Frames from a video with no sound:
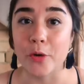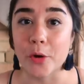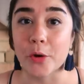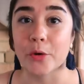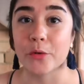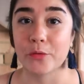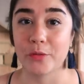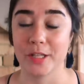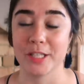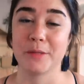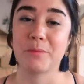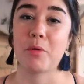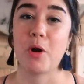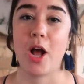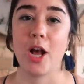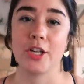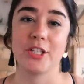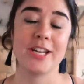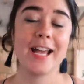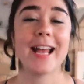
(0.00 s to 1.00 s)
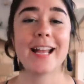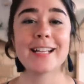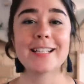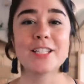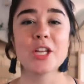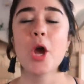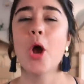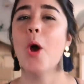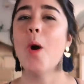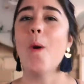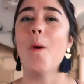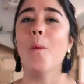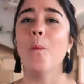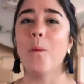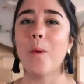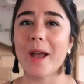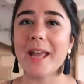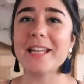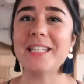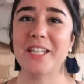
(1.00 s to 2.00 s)
photo for this project.
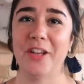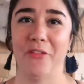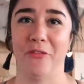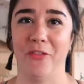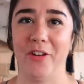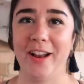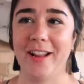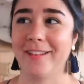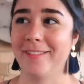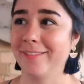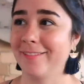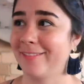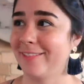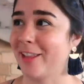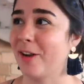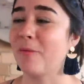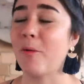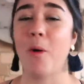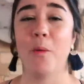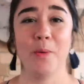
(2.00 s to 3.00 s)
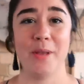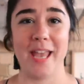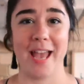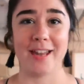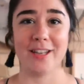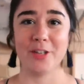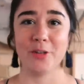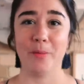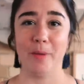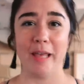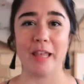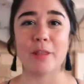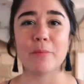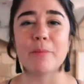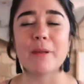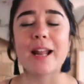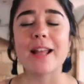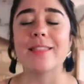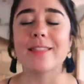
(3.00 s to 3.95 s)
Way different than what we ended with, but